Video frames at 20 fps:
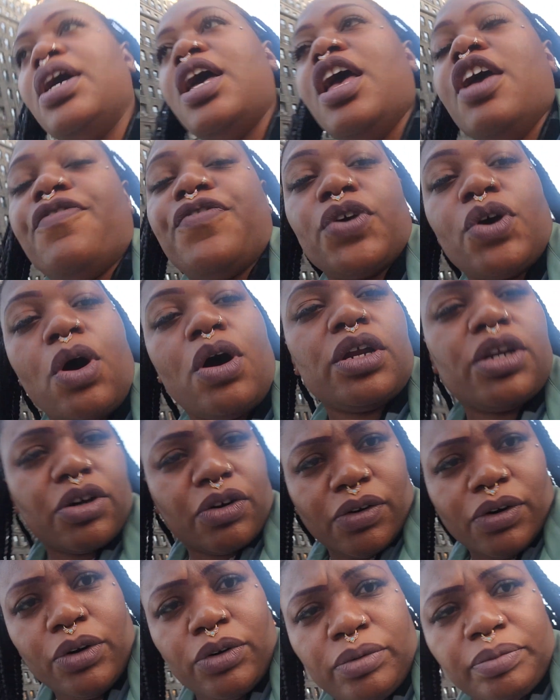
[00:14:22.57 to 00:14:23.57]
If you go in a
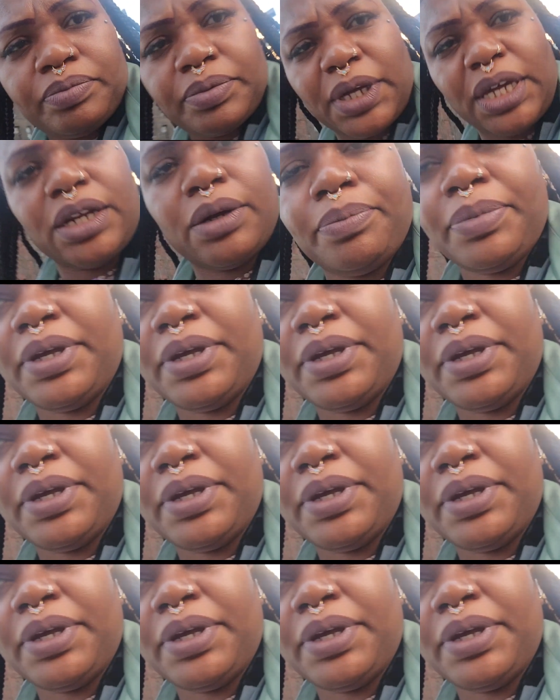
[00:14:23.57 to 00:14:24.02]
group, it'll